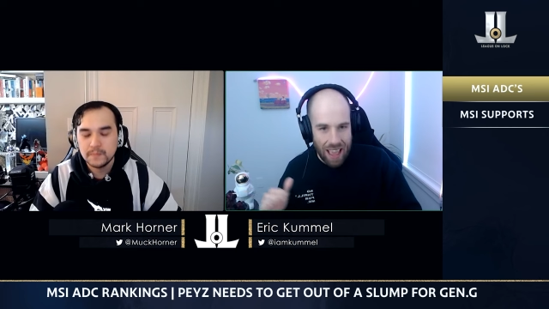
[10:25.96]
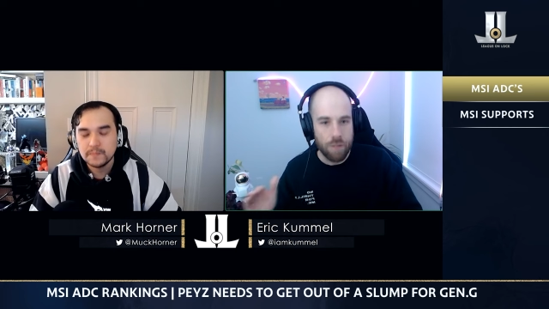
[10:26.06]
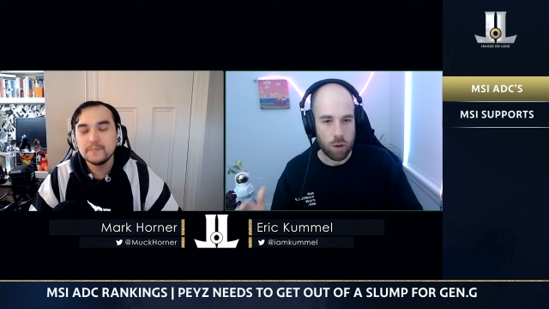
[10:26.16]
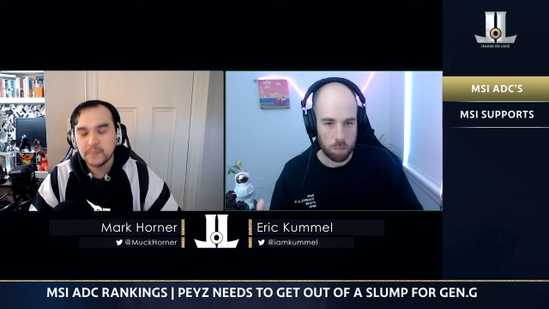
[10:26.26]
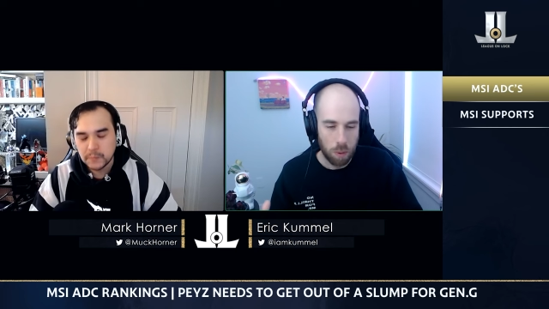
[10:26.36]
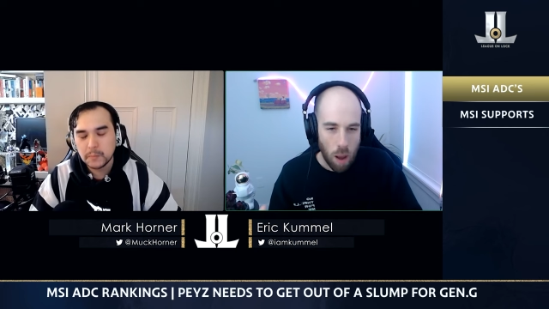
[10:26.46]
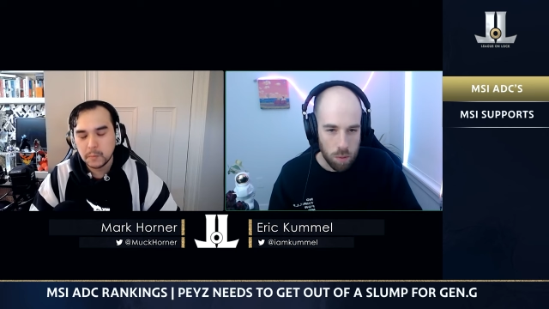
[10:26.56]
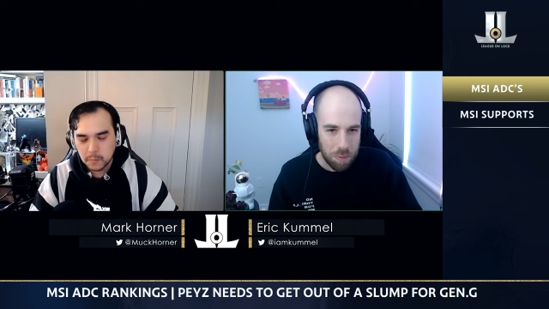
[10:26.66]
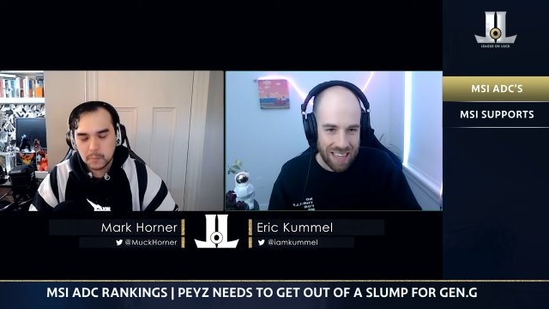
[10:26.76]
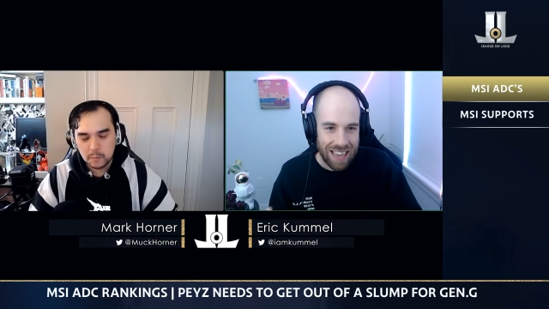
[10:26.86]
Speaker 1: ever
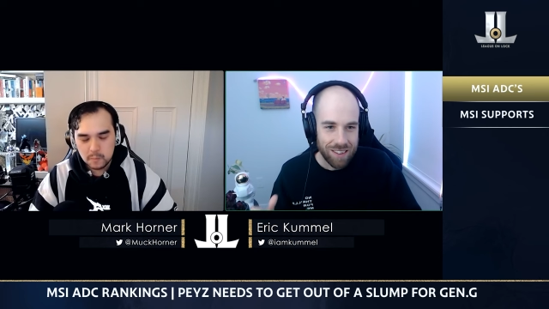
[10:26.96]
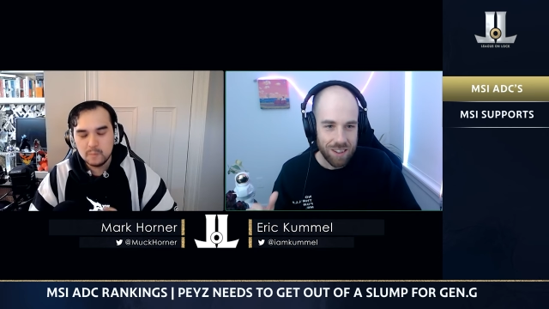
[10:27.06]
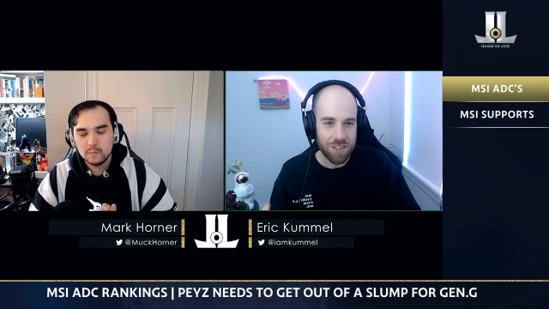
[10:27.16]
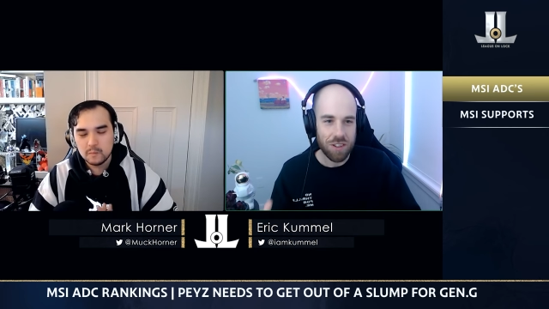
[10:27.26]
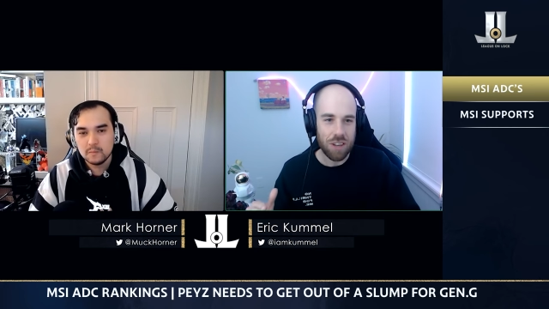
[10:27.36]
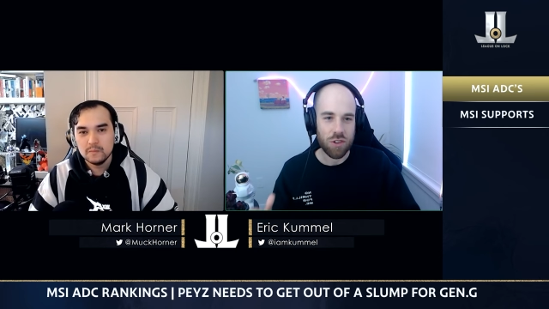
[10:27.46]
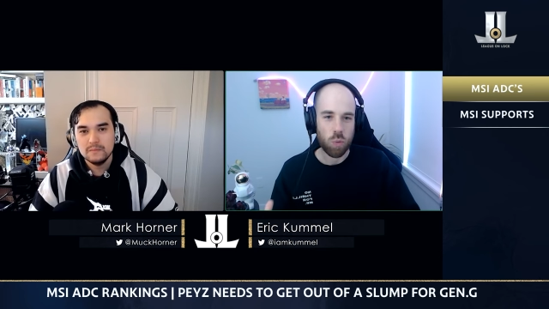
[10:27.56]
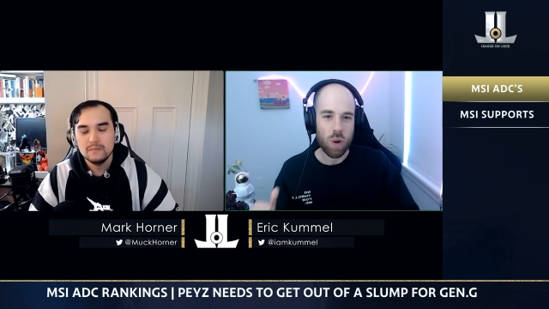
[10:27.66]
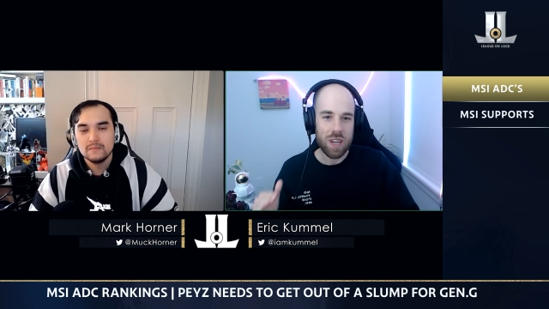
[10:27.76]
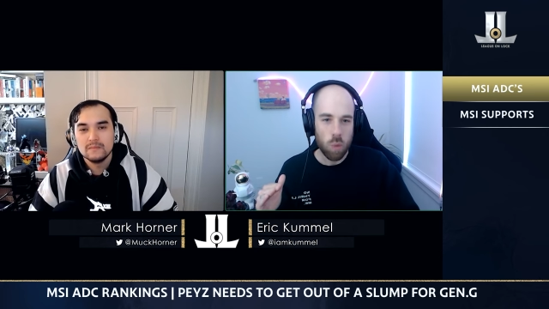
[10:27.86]
probably in this season
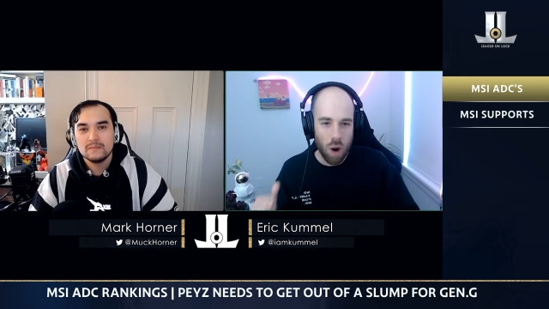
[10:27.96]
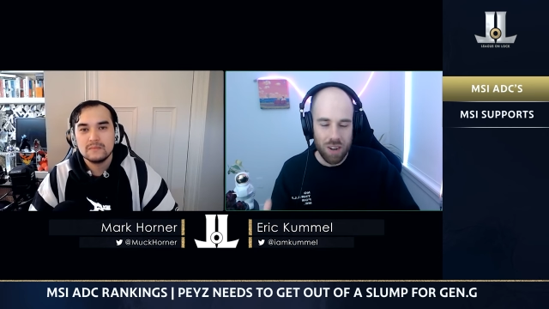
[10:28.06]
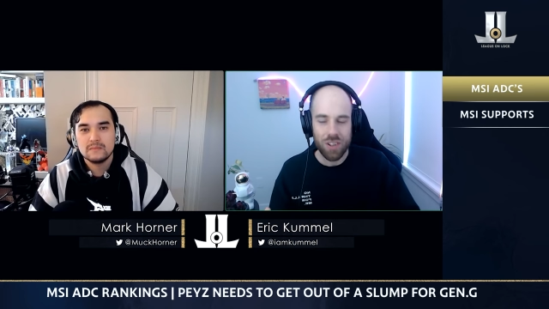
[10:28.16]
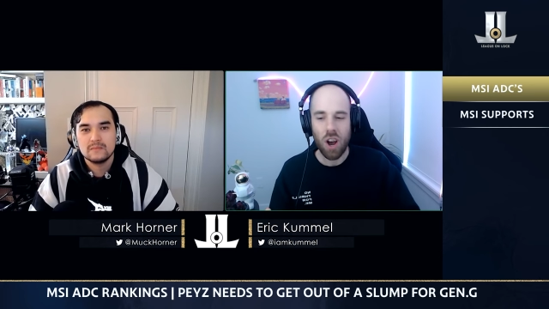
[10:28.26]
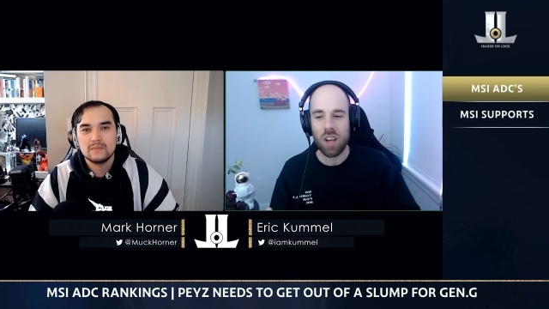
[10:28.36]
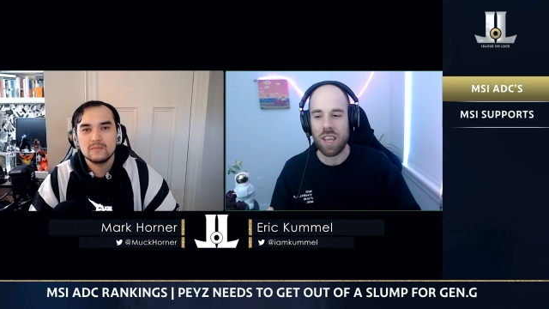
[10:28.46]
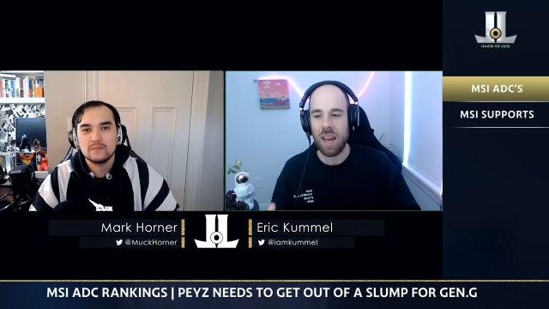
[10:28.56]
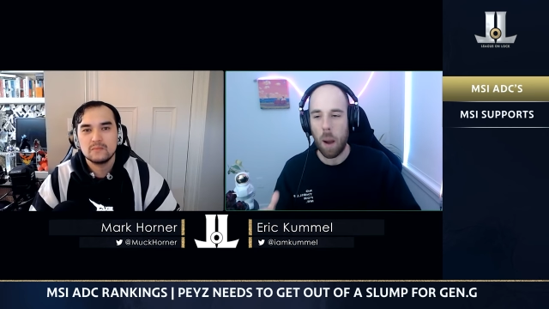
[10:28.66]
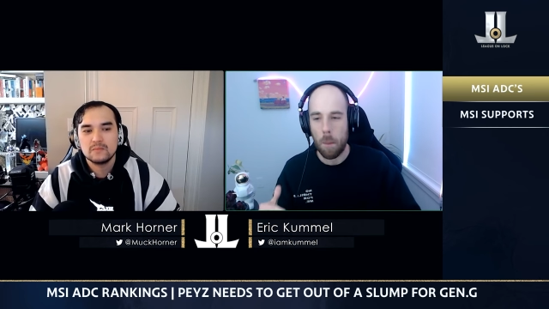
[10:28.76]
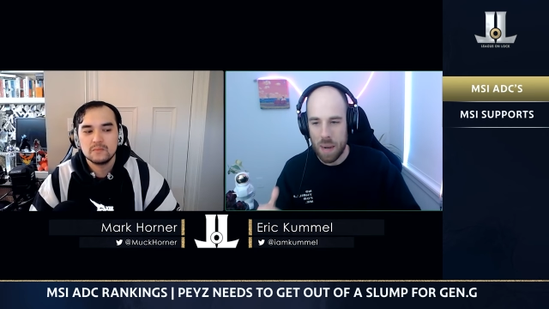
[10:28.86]
when you are talking
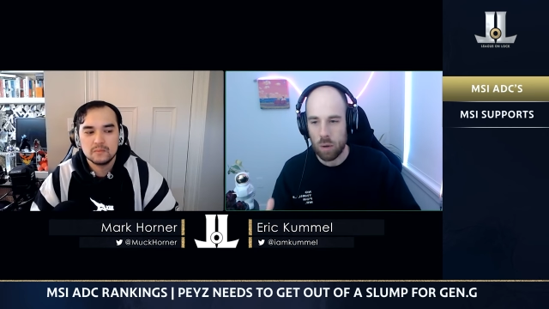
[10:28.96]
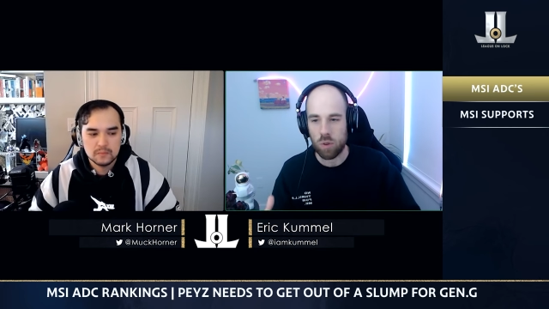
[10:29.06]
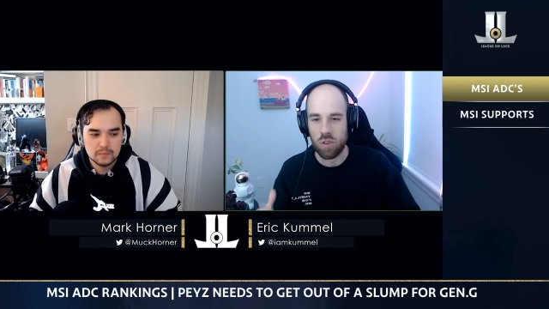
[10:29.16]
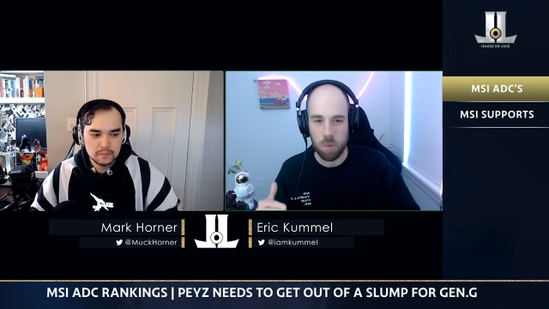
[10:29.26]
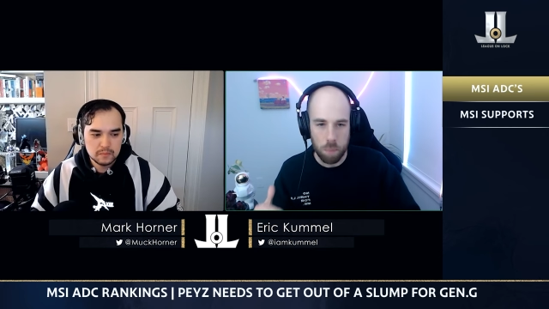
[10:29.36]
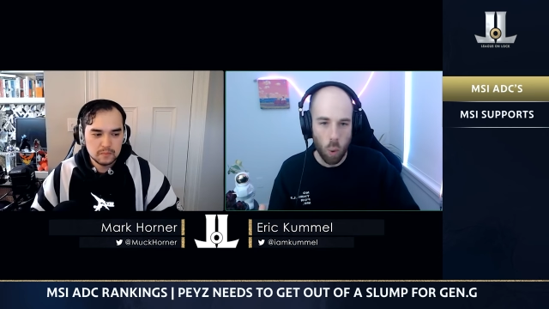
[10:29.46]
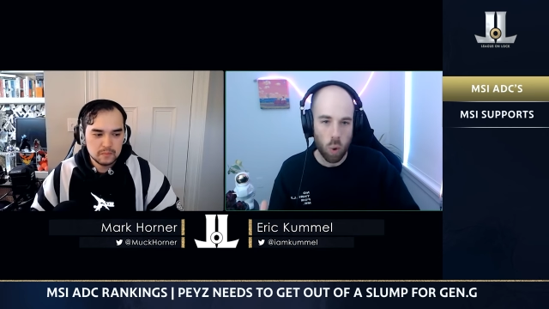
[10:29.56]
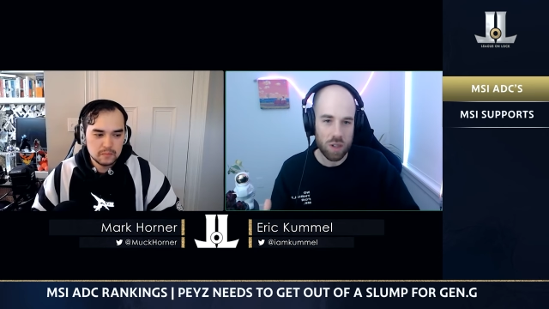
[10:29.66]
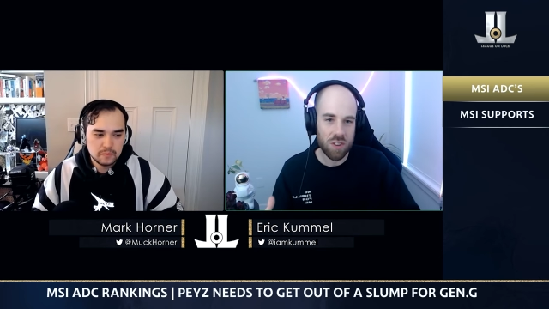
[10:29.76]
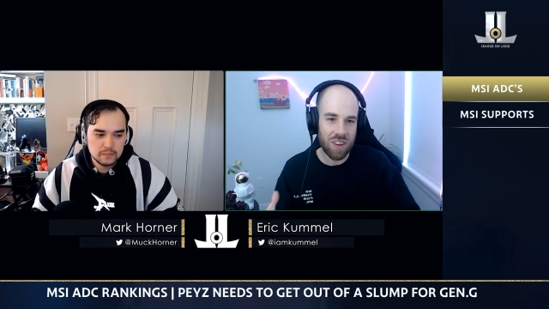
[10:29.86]
about
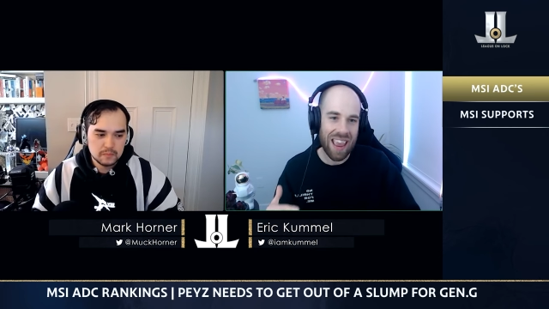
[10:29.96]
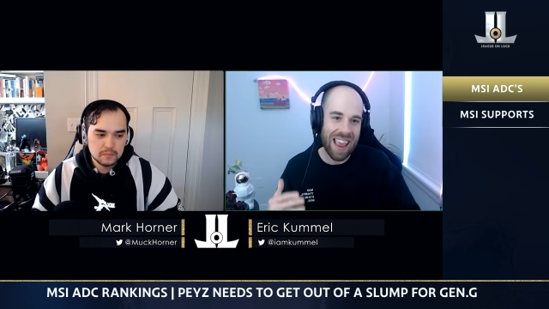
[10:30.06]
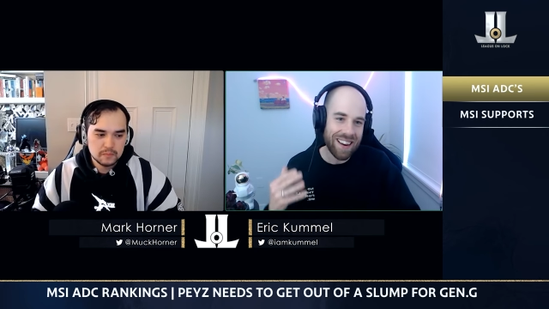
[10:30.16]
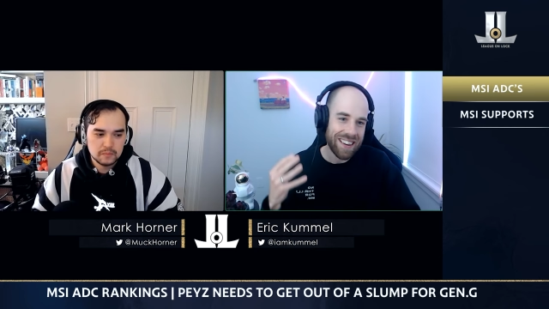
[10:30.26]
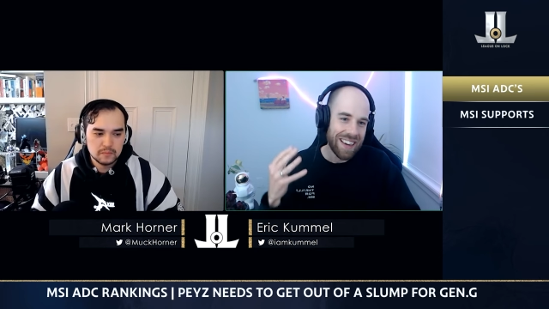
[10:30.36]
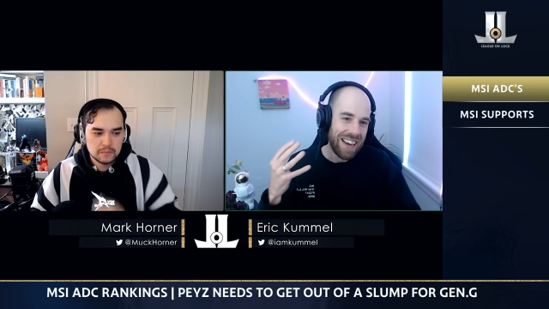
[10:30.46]
supports and